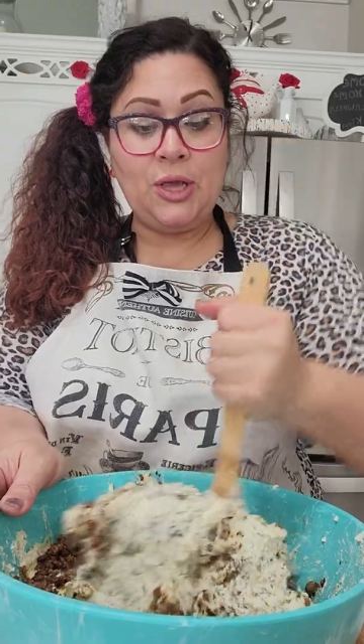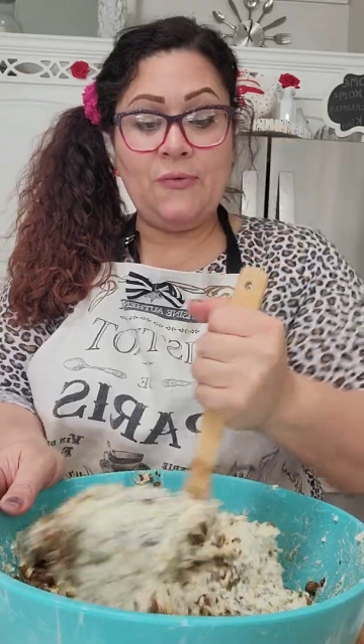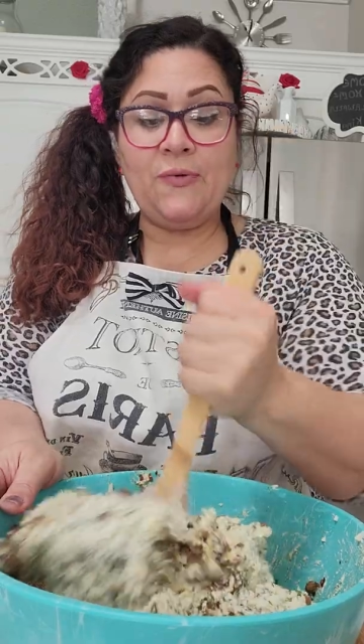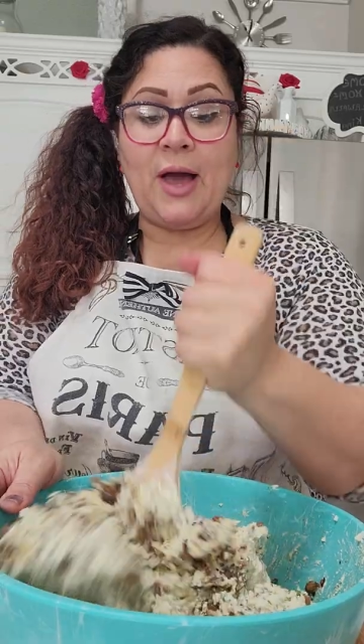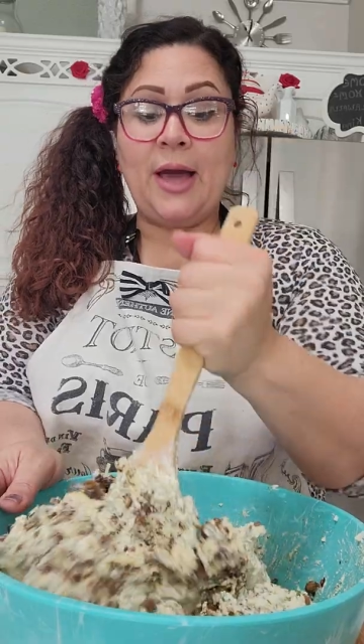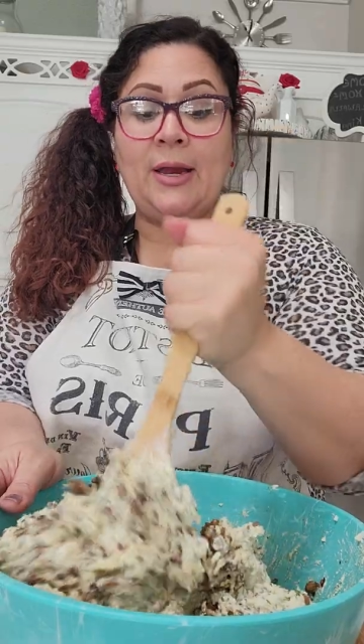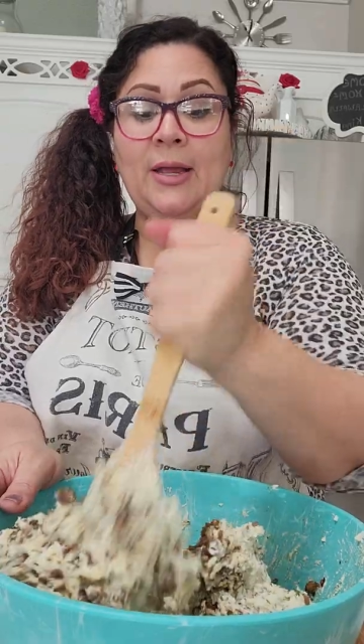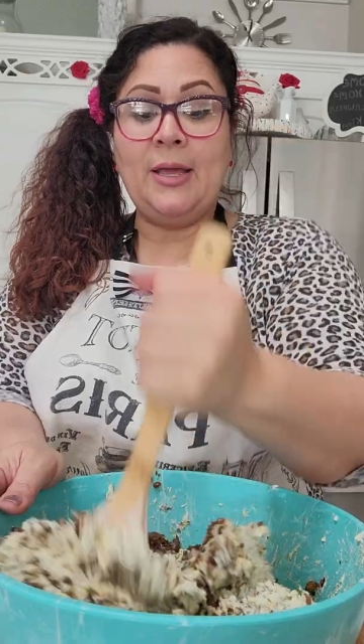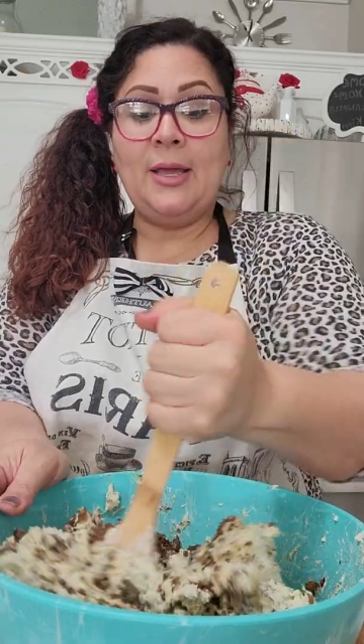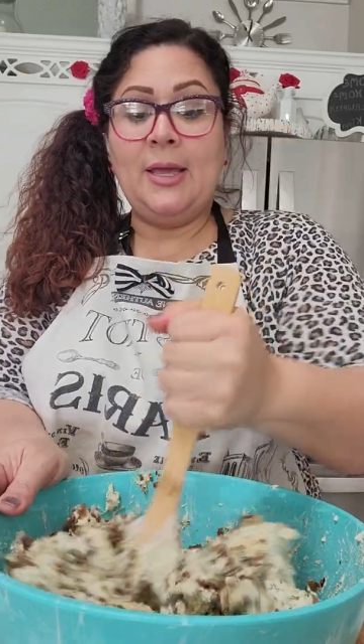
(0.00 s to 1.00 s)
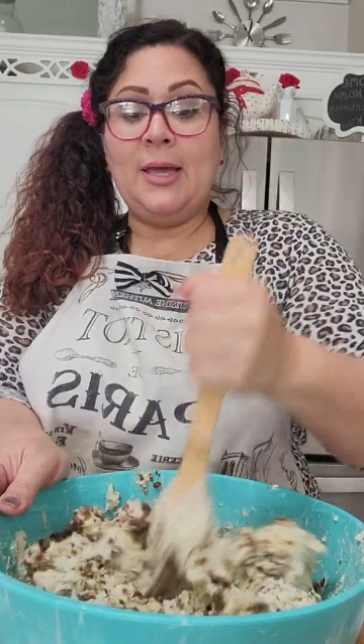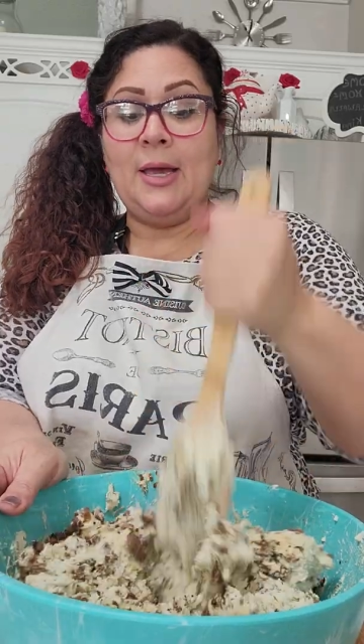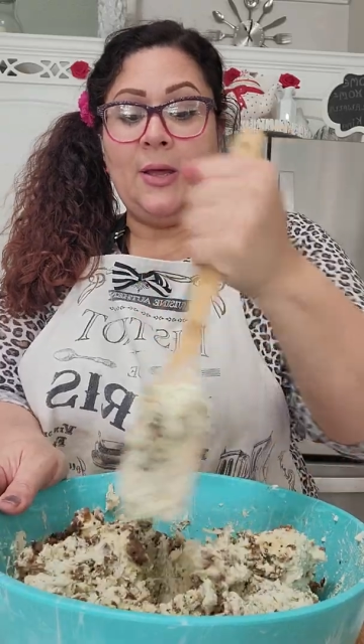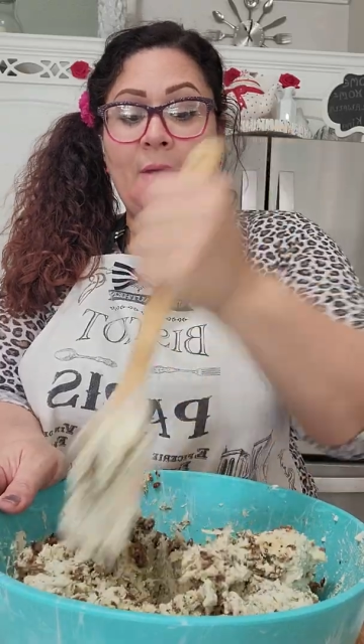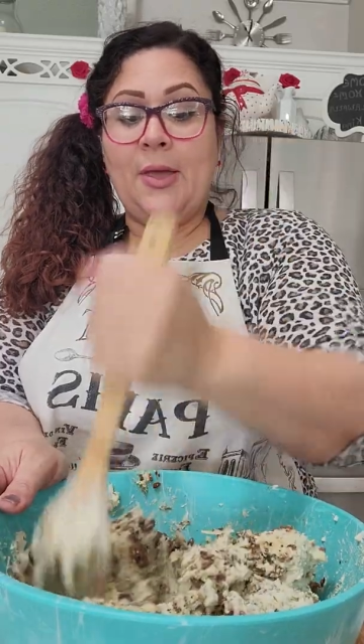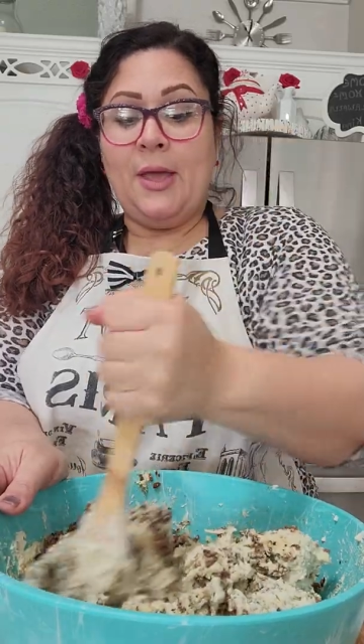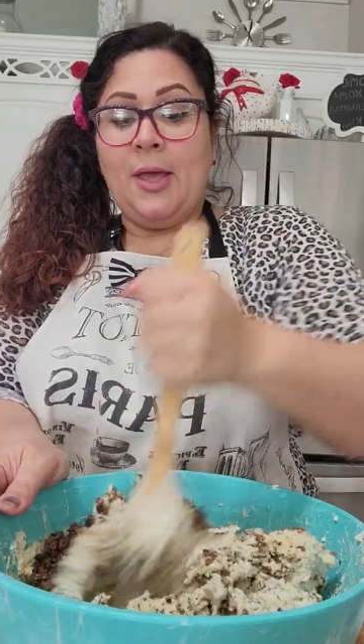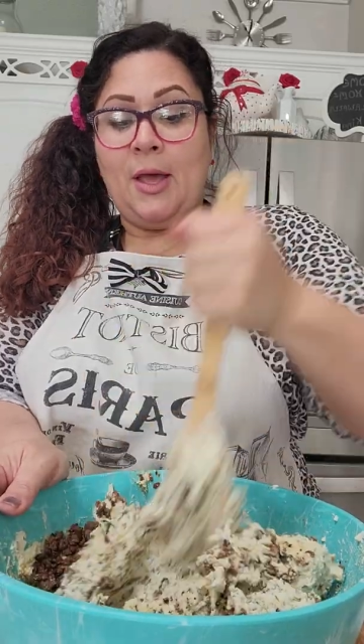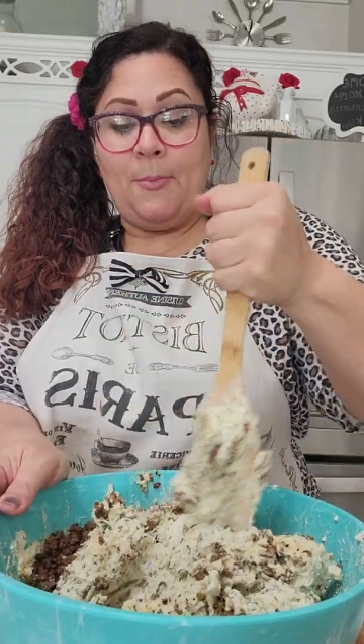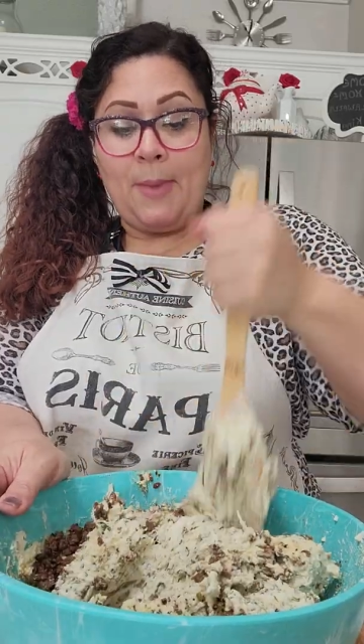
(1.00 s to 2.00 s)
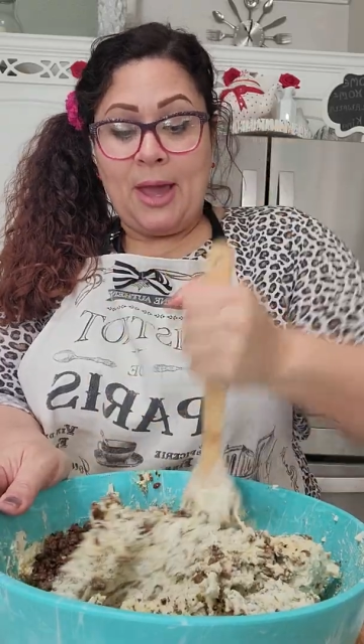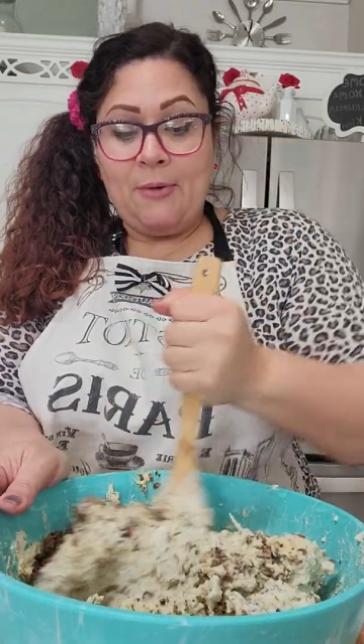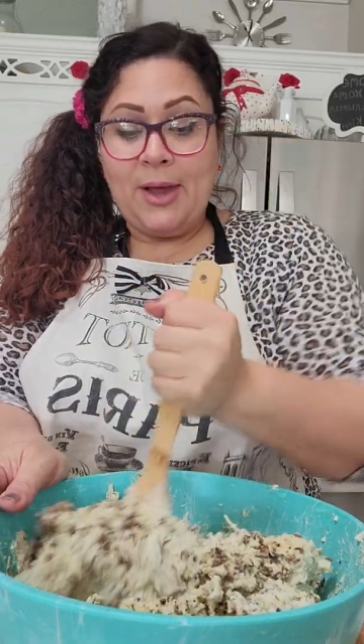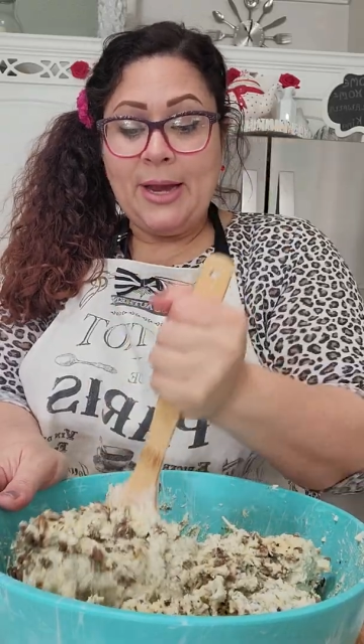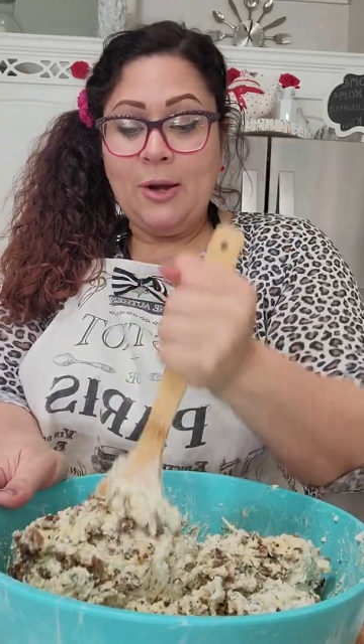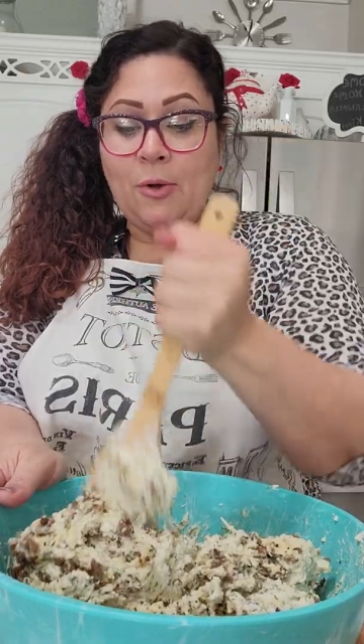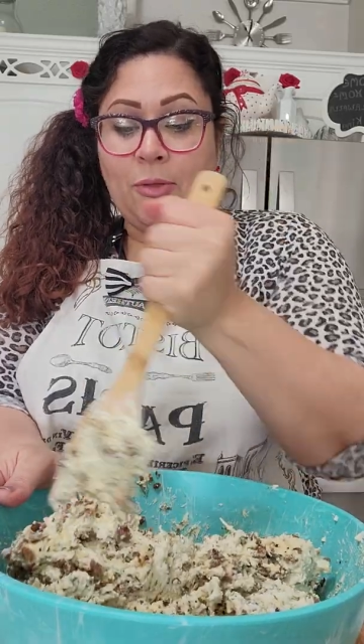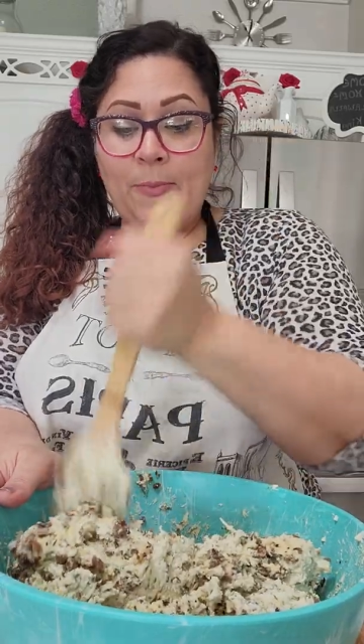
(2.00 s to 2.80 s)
you've got my oregano,